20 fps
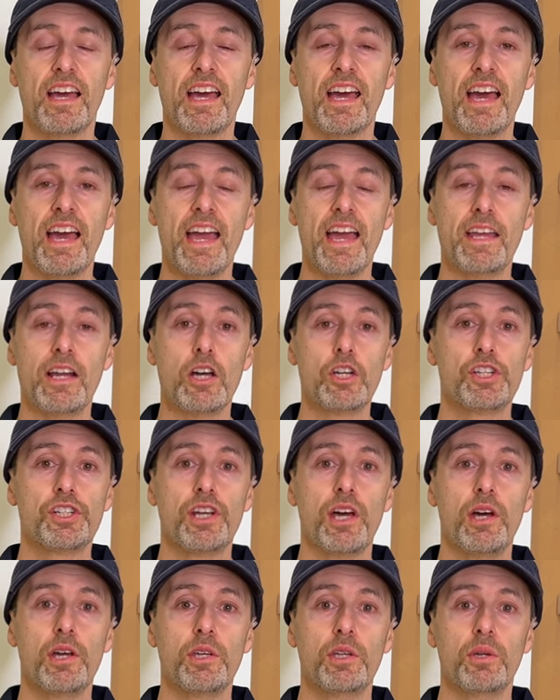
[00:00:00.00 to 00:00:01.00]
And I'll
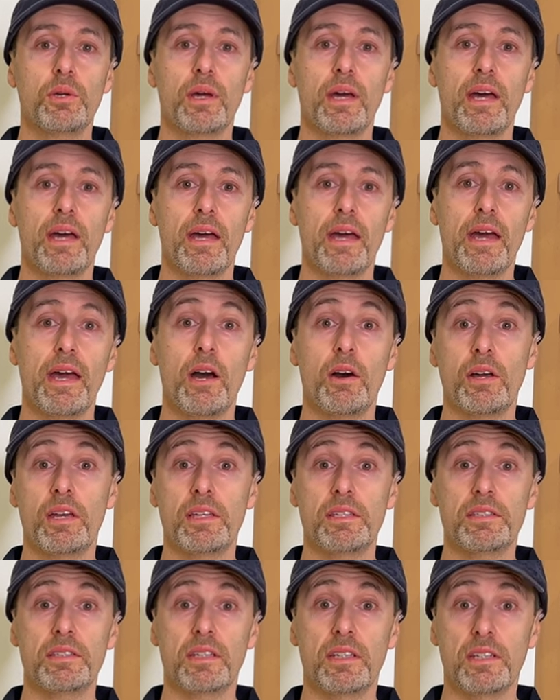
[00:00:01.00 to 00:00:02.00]
show you how
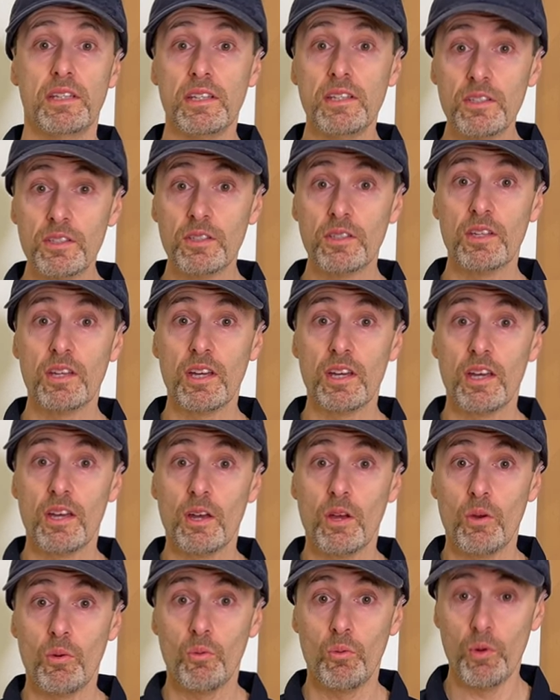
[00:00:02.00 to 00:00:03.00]
easy it is
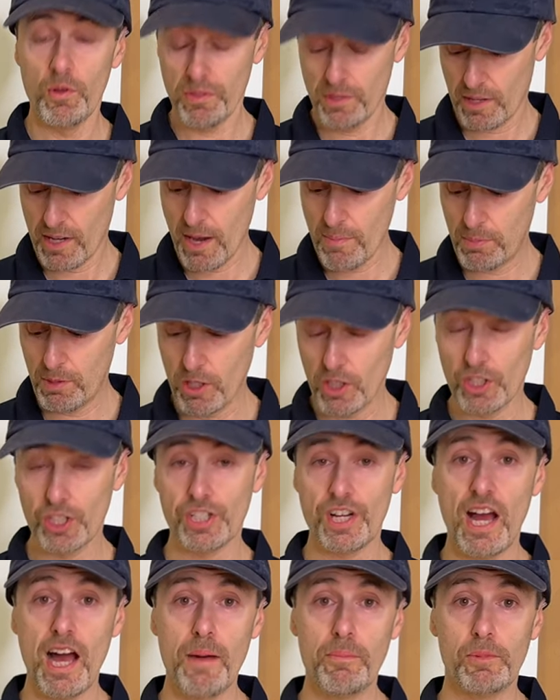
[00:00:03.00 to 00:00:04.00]
with a couple of
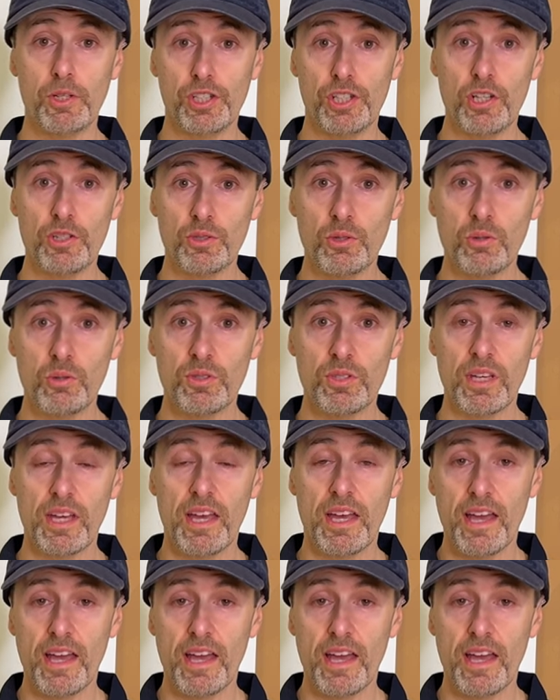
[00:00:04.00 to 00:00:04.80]
sharp chisels.